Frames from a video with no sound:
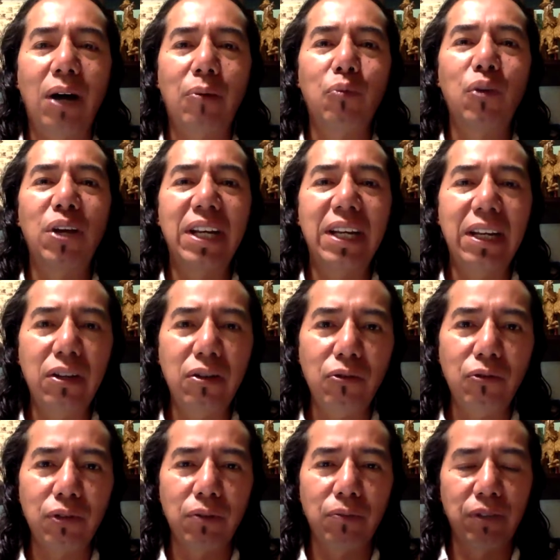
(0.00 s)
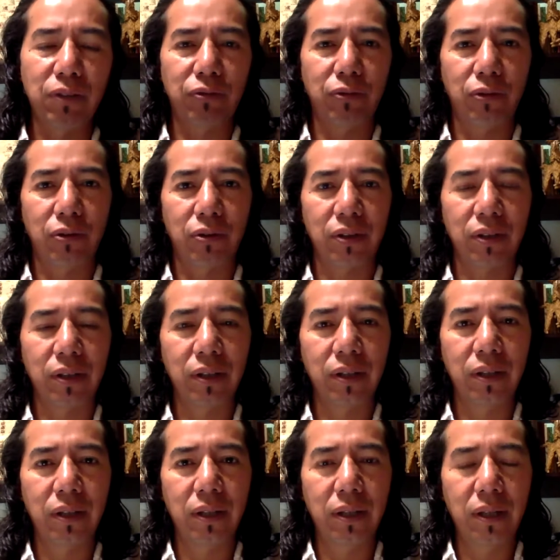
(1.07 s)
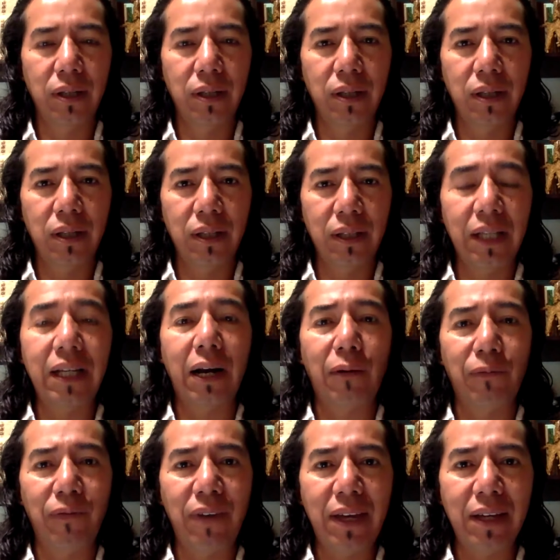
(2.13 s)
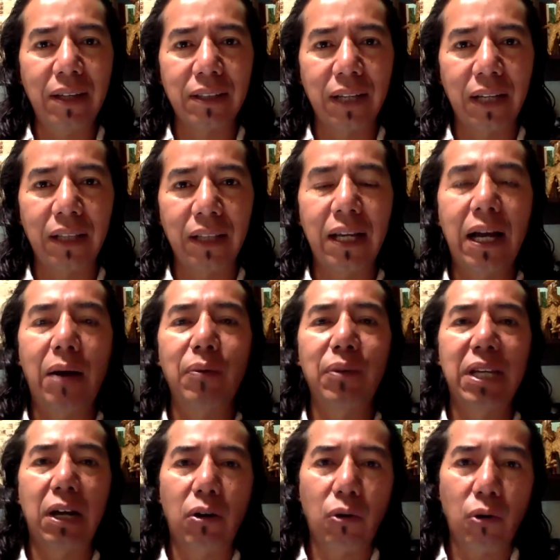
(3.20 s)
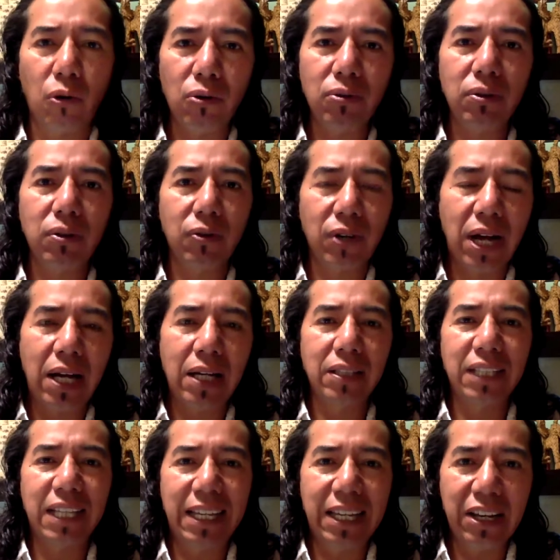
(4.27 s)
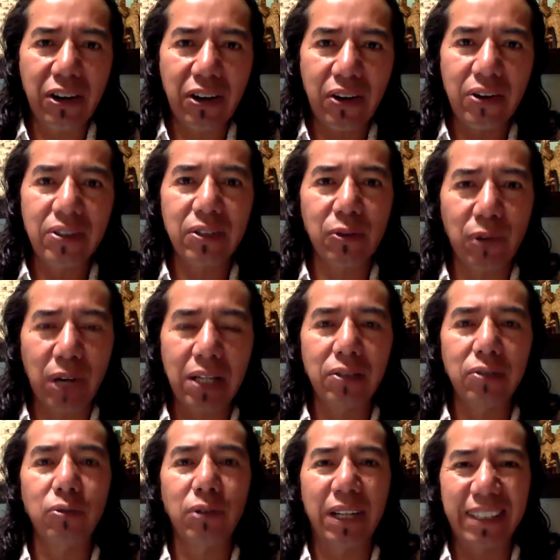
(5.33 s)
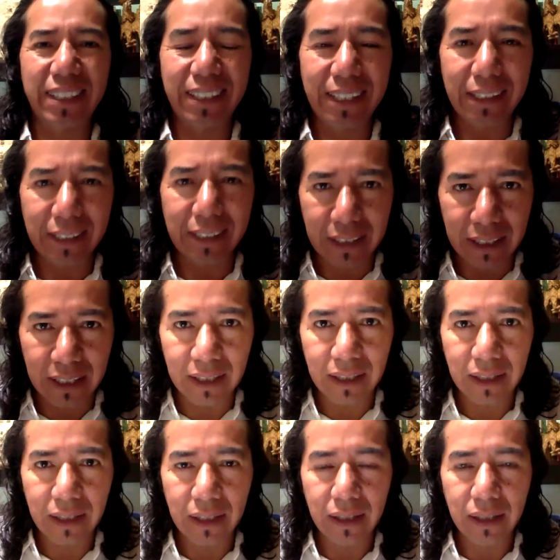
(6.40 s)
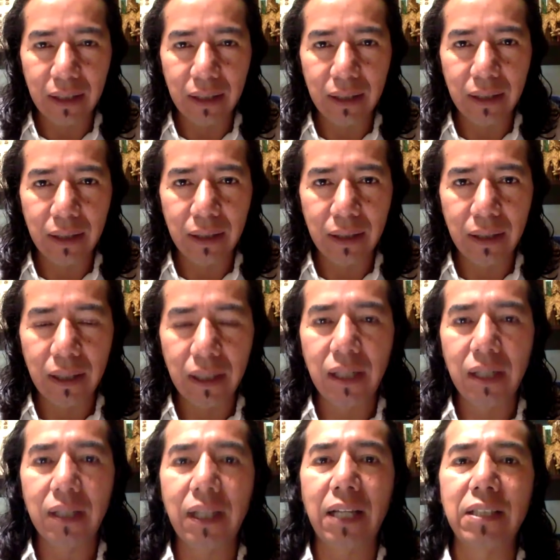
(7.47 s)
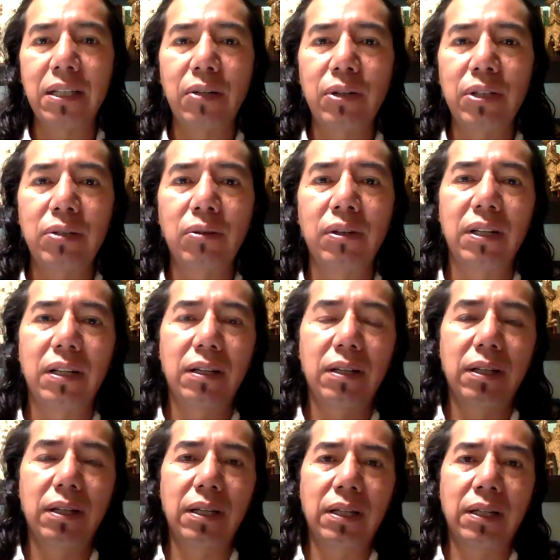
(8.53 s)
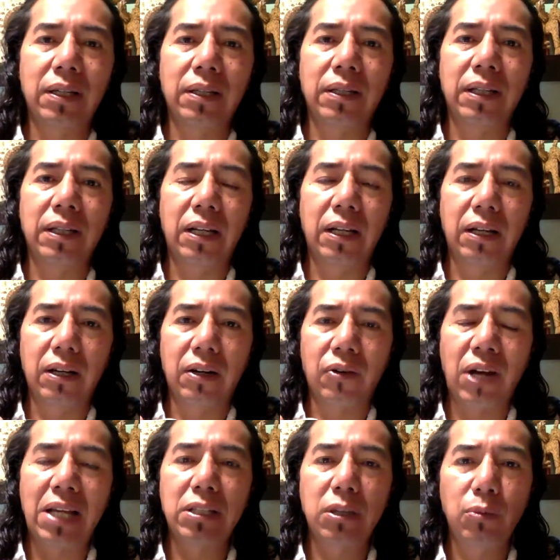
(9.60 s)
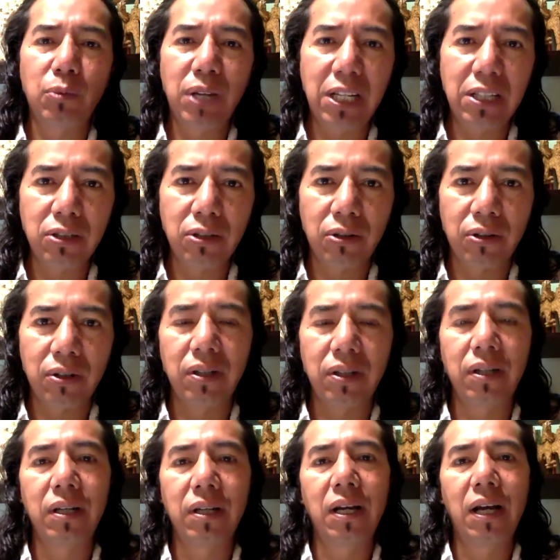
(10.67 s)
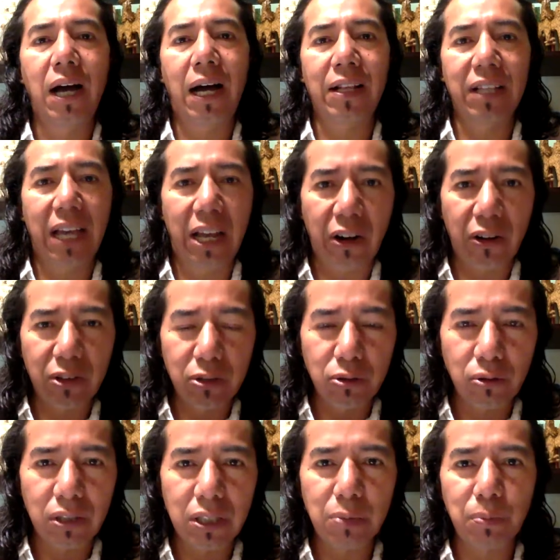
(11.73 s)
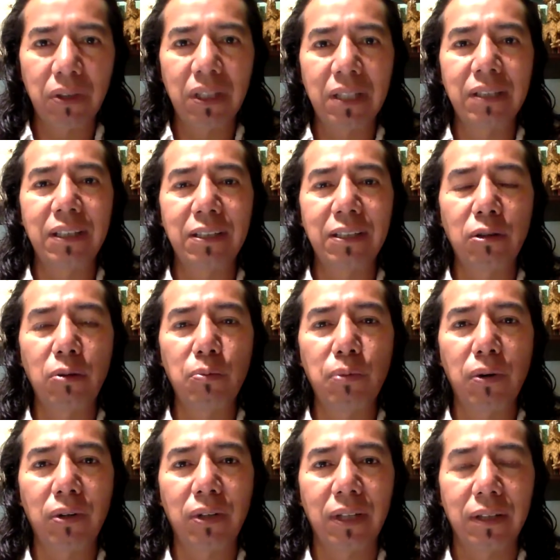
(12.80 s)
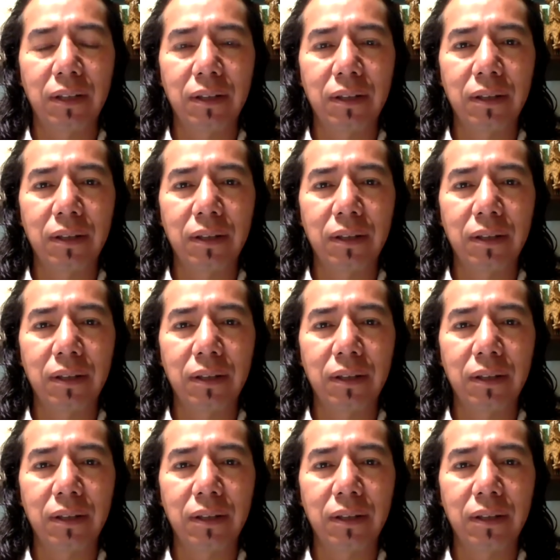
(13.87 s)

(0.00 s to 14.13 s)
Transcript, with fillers: and we knew from before. They are beings and they have their own right, inherent right to exist. That's the reason uh, rights of nature and earth jurisprudence is so important.